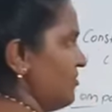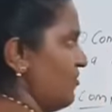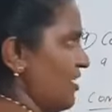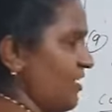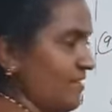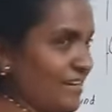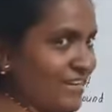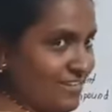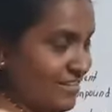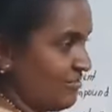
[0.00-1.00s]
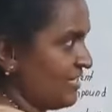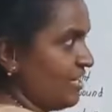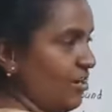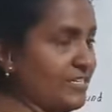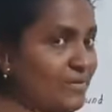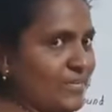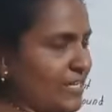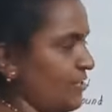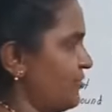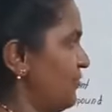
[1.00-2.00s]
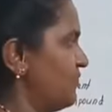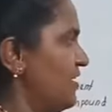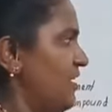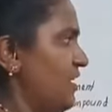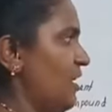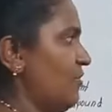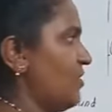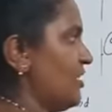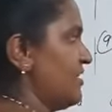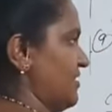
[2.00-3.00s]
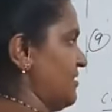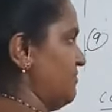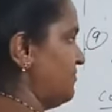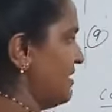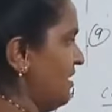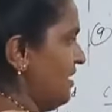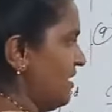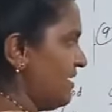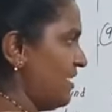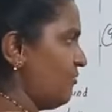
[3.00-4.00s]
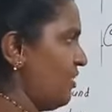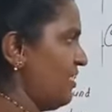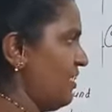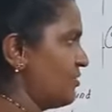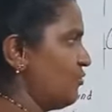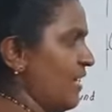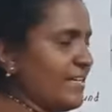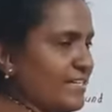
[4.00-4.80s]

So okay, I have written atomic ratio. Now look at this. Here 2